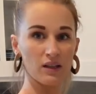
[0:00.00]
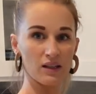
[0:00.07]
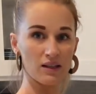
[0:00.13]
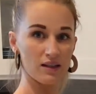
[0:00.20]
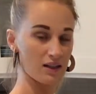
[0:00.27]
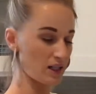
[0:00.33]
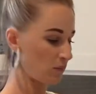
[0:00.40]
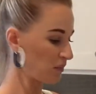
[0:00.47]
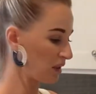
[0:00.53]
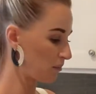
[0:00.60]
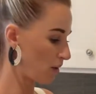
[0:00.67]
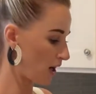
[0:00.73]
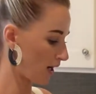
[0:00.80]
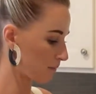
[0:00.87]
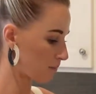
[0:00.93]
the steaming
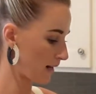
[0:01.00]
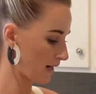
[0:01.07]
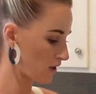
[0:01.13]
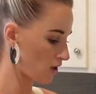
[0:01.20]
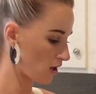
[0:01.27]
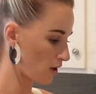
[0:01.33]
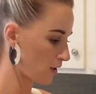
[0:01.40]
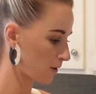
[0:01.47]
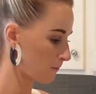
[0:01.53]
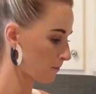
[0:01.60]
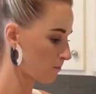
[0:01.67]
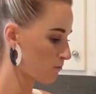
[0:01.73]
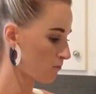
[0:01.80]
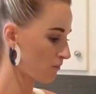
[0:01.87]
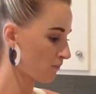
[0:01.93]
pot back on
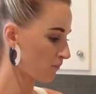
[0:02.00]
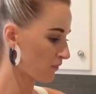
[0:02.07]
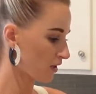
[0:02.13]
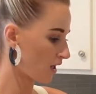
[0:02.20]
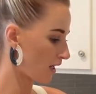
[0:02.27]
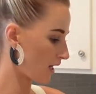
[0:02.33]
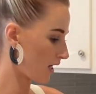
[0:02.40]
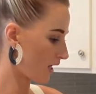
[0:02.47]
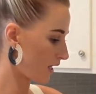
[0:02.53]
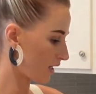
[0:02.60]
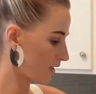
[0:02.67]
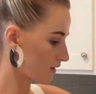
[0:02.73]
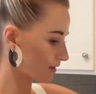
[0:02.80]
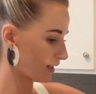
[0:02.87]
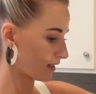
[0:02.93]

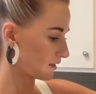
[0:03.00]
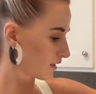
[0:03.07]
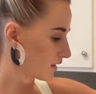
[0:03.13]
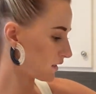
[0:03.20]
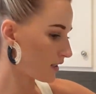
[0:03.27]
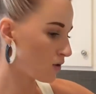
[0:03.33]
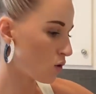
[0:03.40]
and take the lid